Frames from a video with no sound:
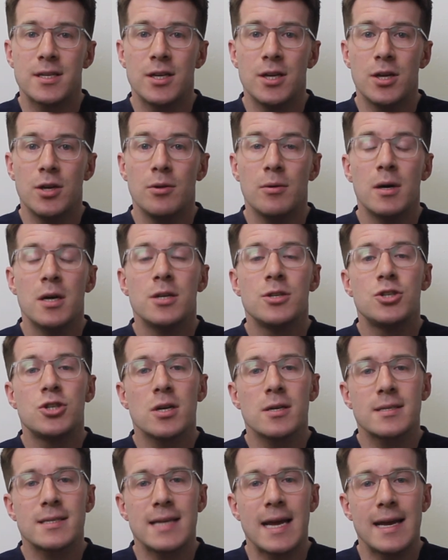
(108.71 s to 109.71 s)
to you,
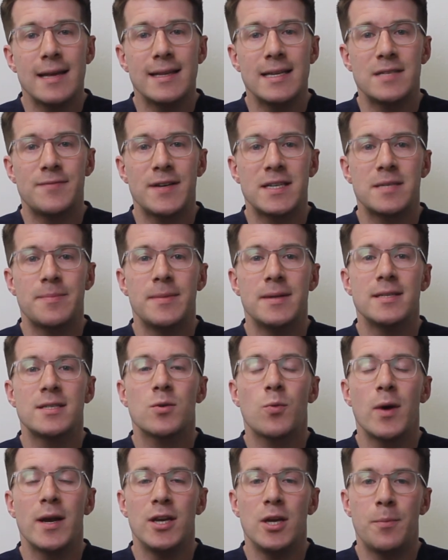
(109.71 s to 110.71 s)
just take these vitamins
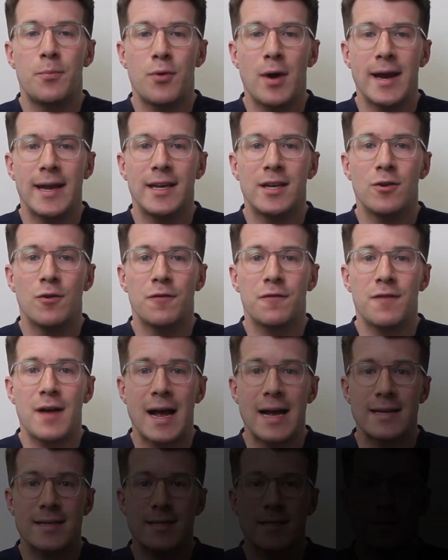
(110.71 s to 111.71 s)
when you break your
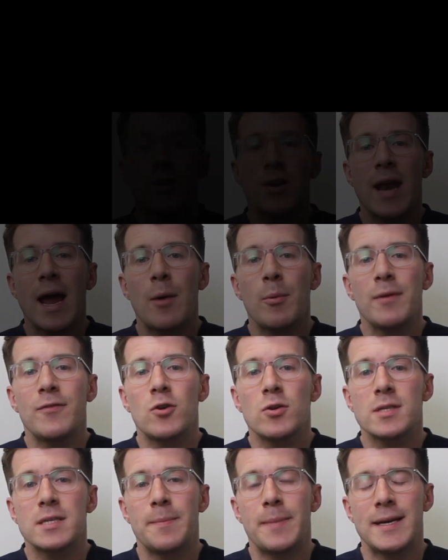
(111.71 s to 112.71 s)
fast. So now we've
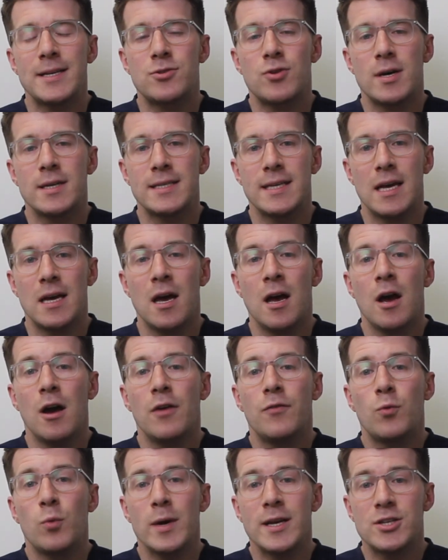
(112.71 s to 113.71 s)
got a better idea
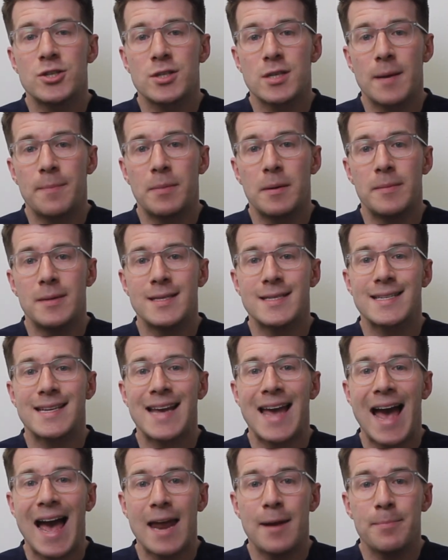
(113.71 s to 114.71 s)
of which supplements
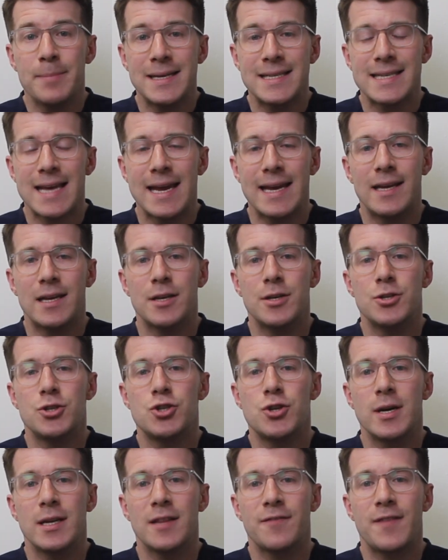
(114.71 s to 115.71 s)
can be taken
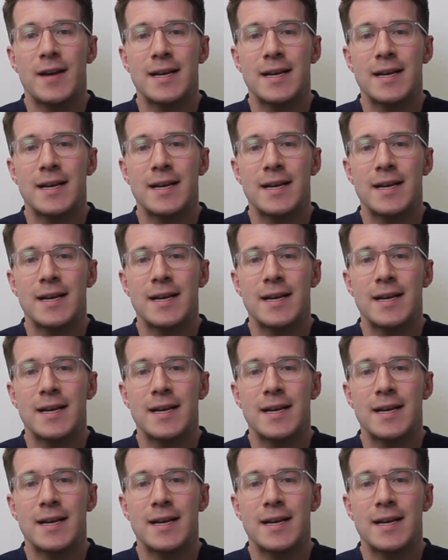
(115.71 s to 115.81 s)
during the